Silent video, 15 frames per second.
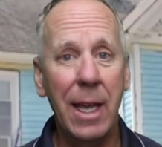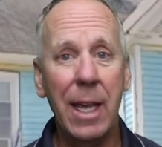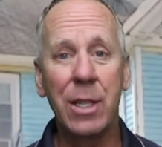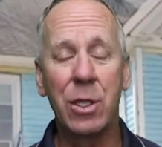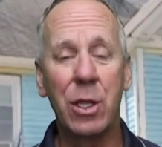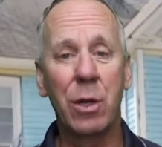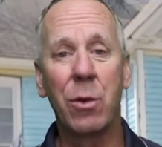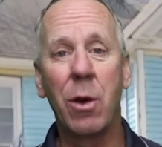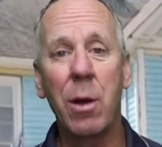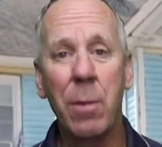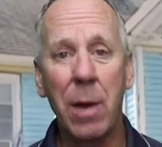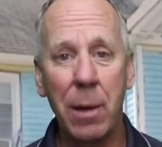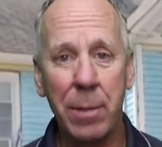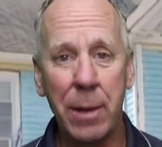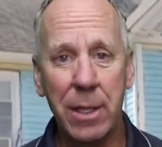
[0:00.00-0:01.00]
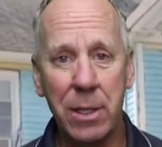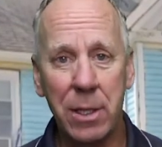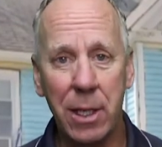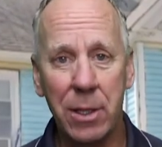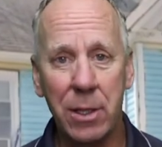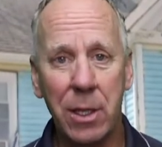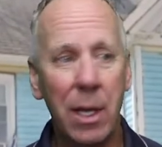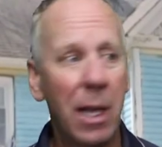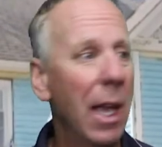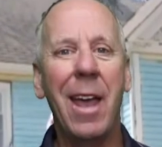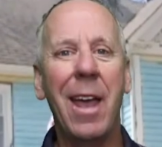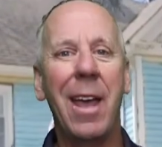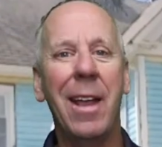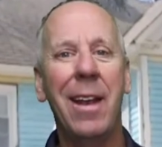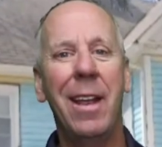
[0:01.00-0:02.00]
is to grow my business.
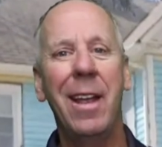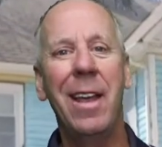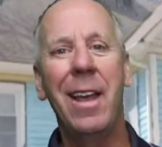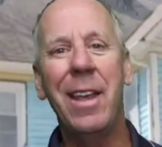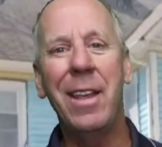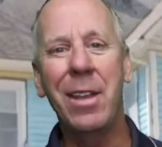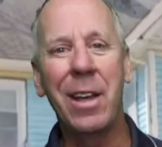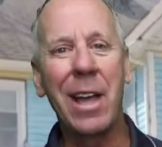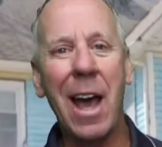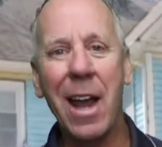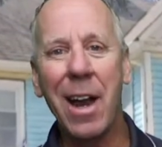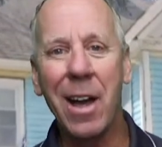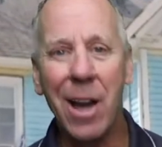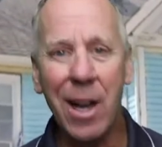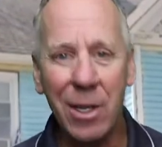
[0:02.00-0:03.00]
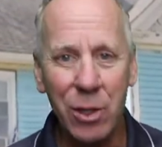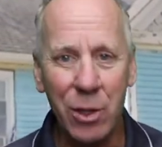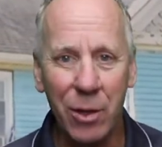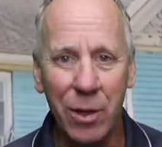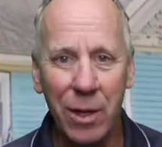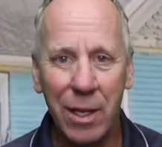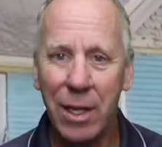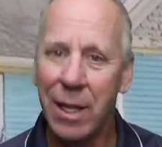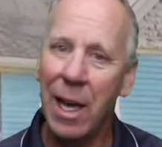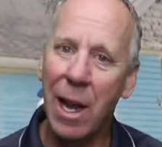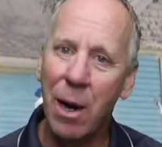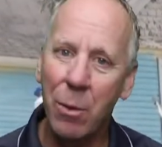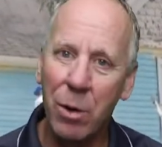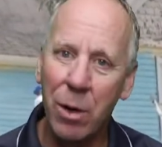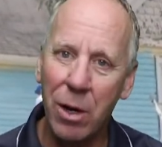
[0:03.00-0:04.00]
And you got to hustle. You
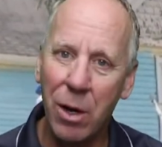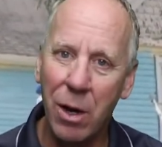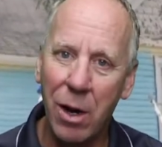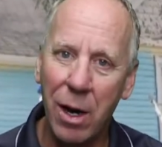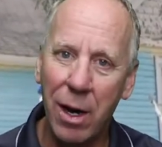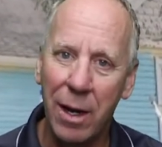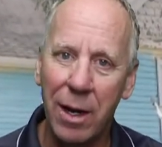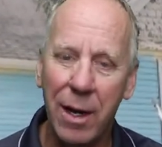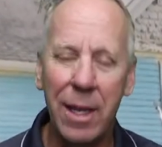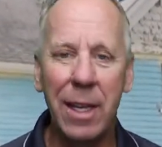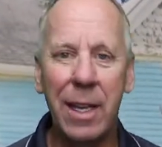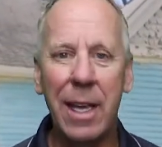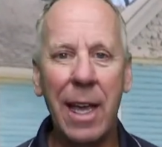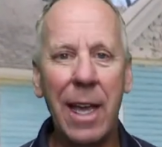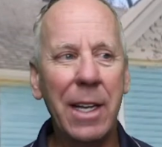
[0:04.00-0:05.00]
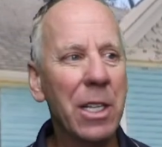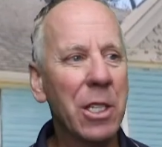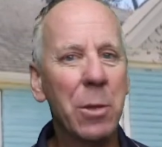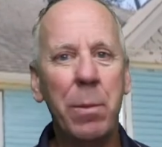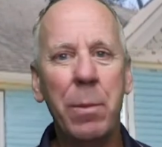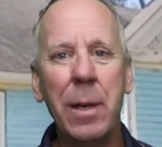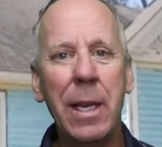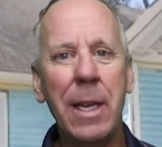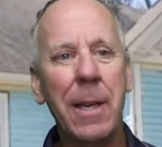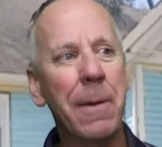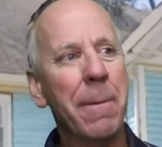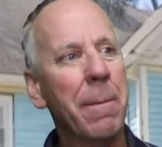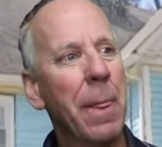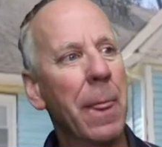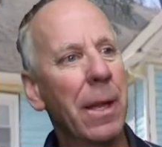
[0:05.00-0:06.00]
got to work hard. You can't just be
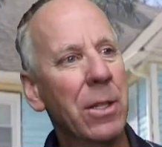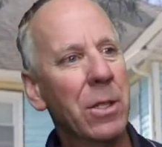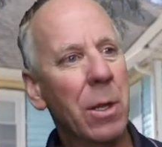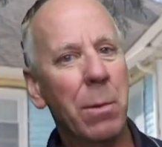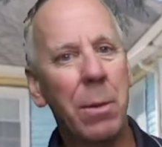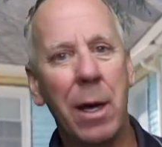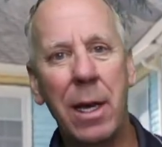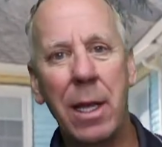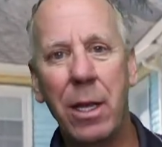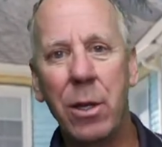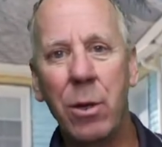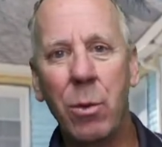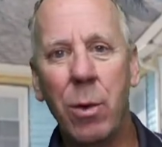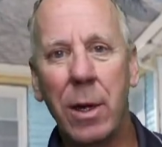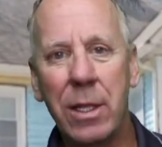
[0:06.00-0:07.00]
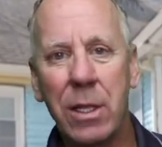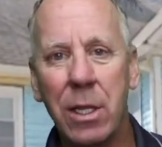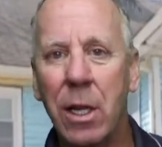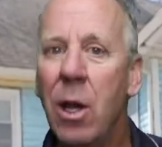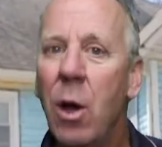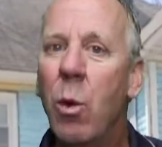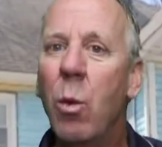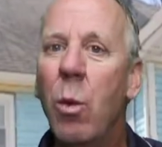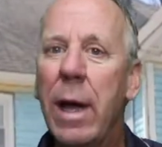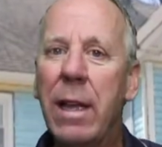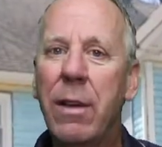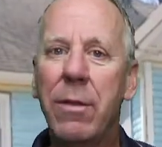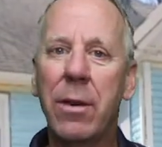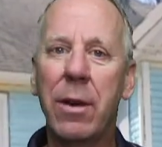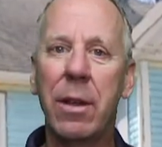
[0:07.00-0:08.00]
somebody who wants to
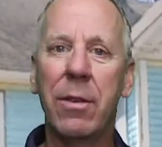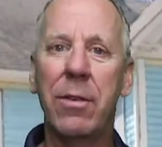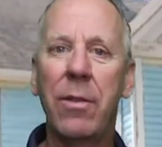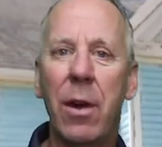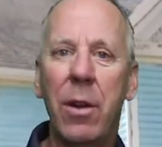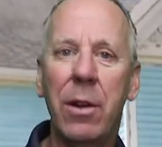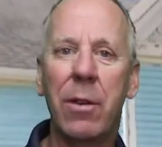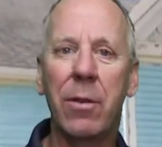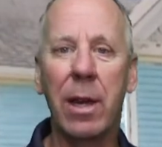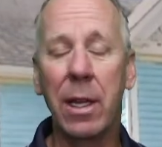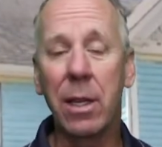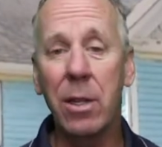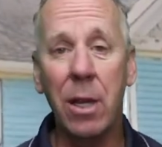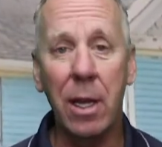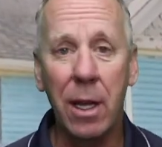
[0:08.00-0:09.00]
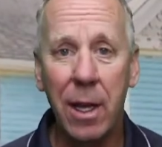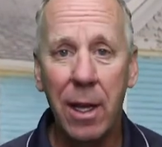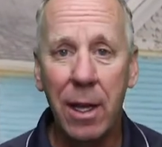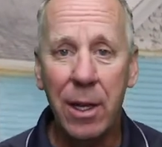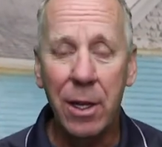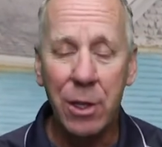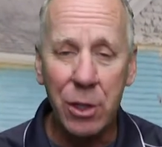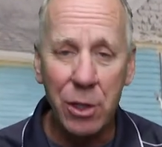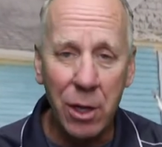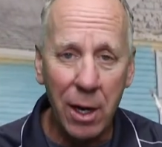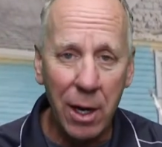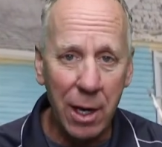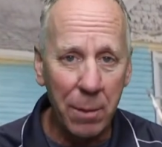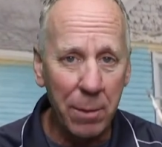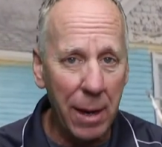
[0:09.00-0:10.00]
wait for the phone to ring. Look, you're
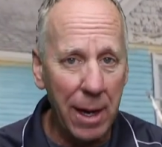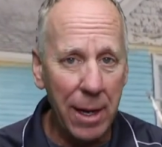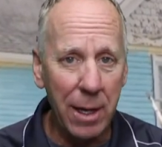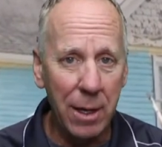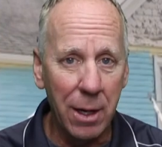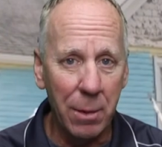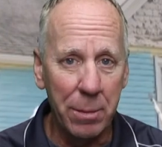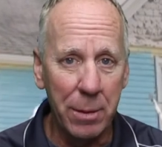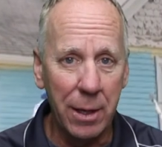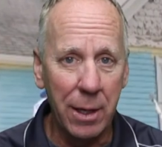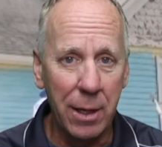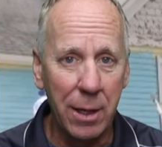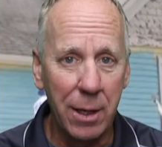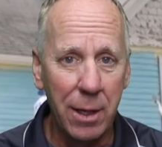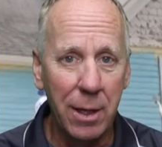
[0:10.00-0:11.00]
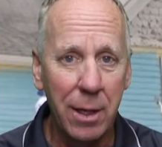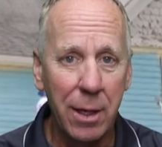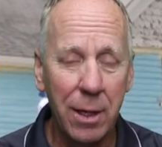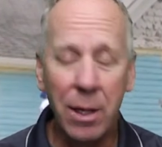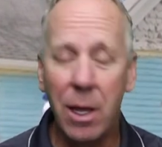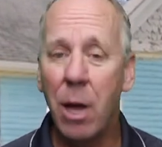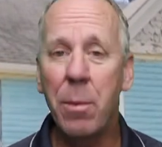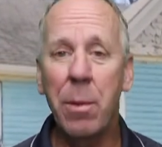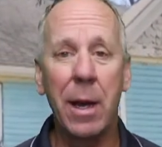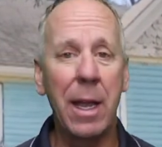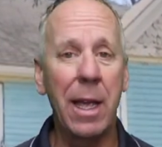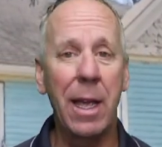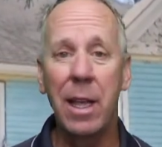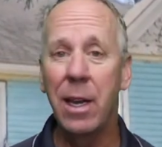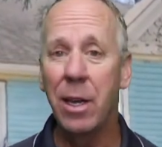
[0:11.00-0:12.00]
starting a painting company.
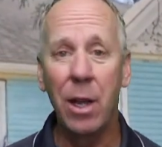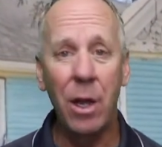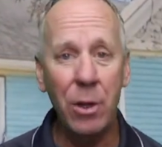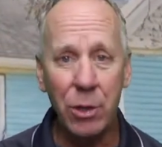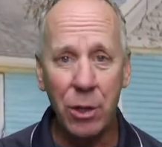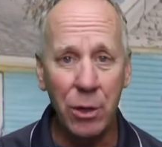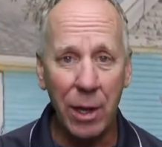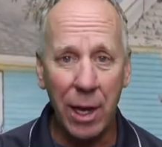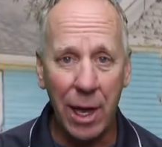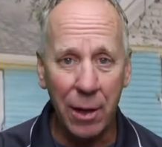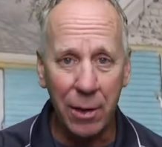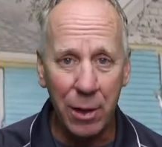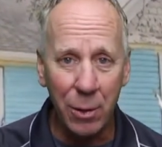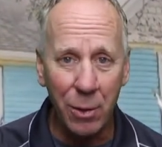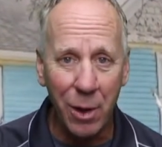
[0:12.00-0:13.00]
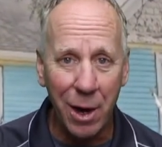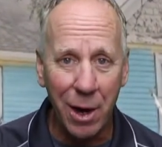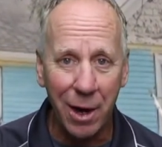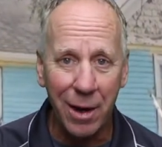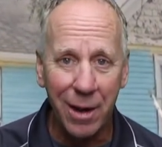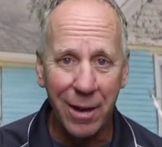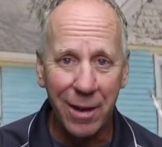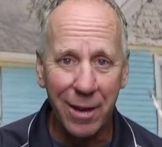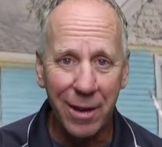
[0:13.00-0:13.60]
Nobody knows who the hell you are.